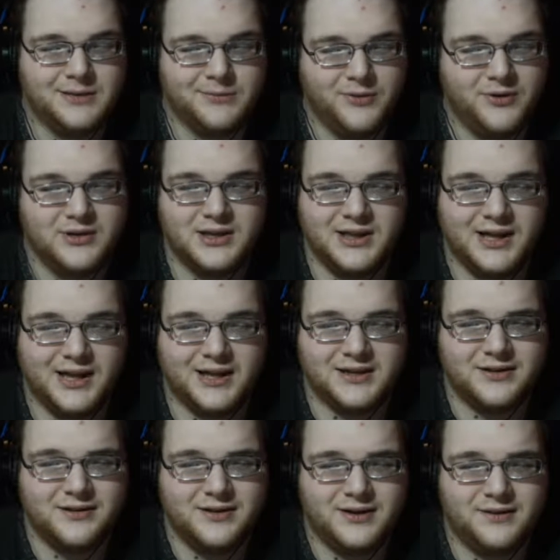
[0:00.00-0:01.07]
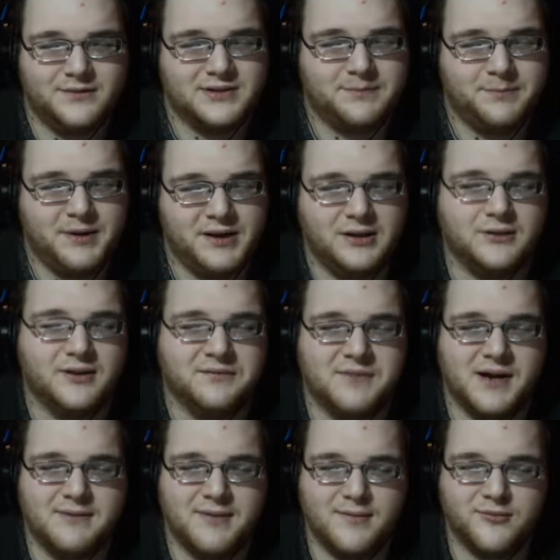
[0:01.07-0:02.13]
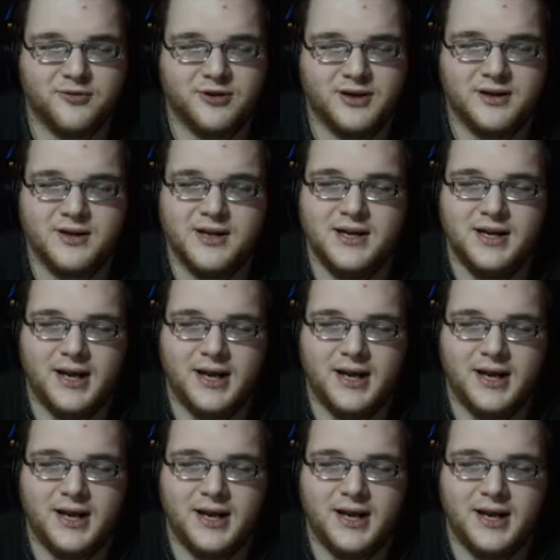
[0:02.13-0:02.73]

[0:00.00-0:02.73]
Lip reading: More than that, it was a pillar of my memory.